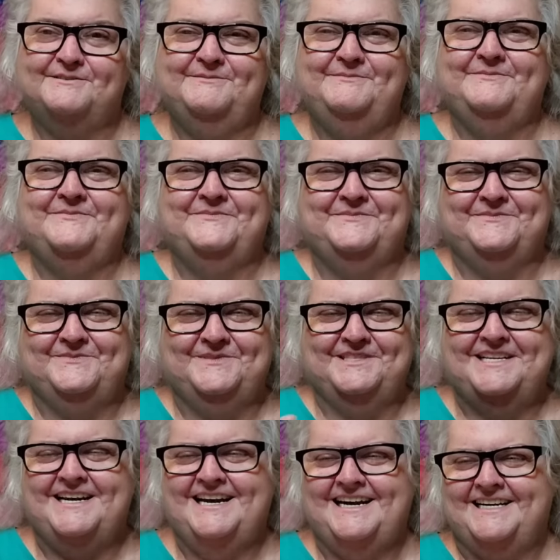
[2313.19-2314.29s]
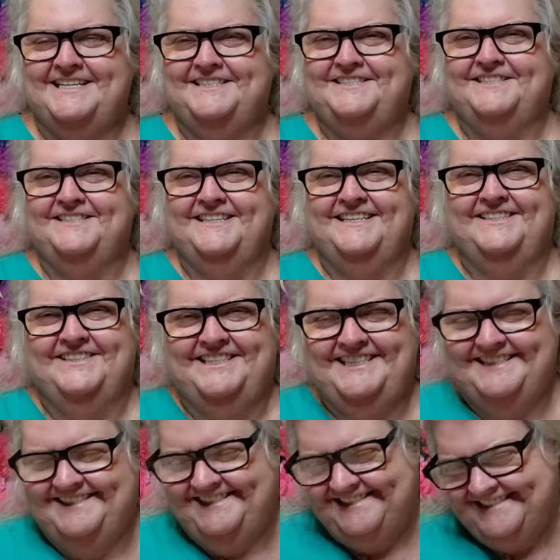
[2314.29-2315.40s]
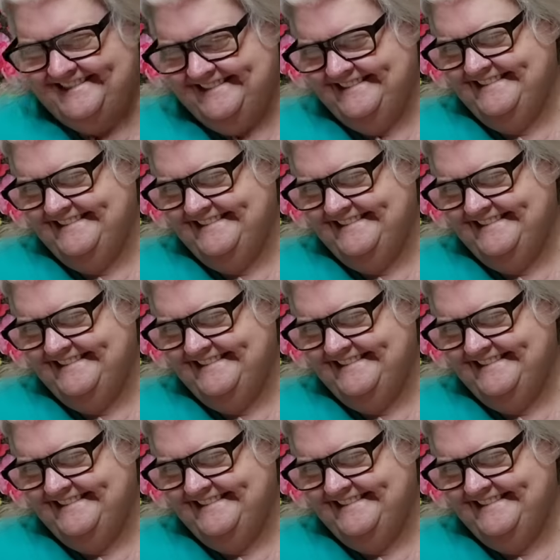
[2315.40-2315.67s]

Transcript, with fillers: I get delirious.